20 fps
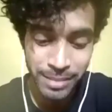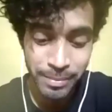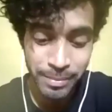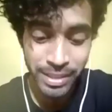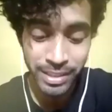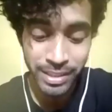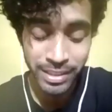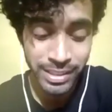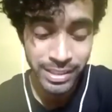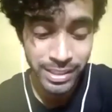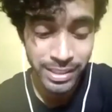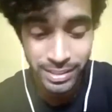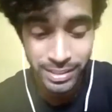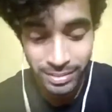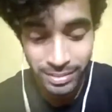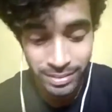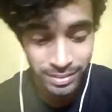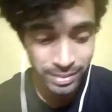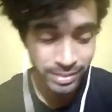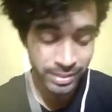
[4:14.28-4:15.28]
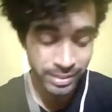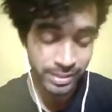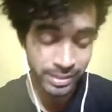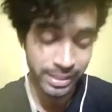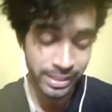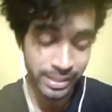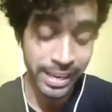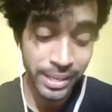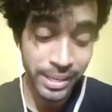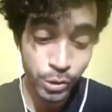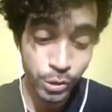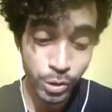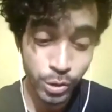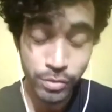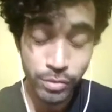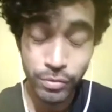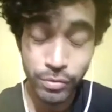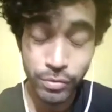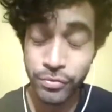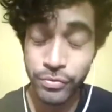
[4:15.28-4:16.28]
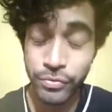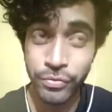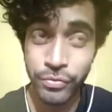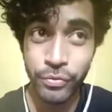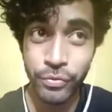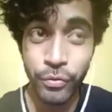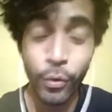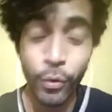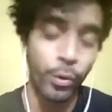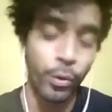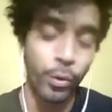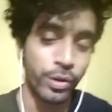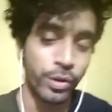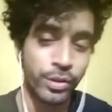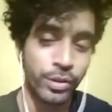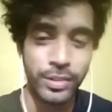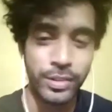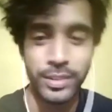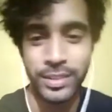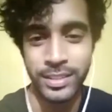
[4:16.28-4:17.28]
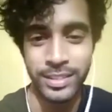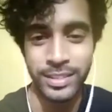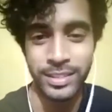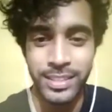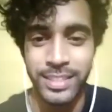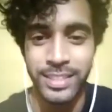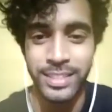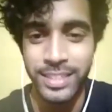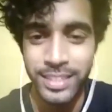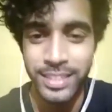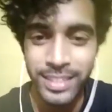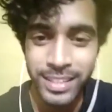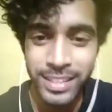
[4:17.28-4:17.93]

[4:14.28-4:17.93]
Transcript: career in the age of four. Okay.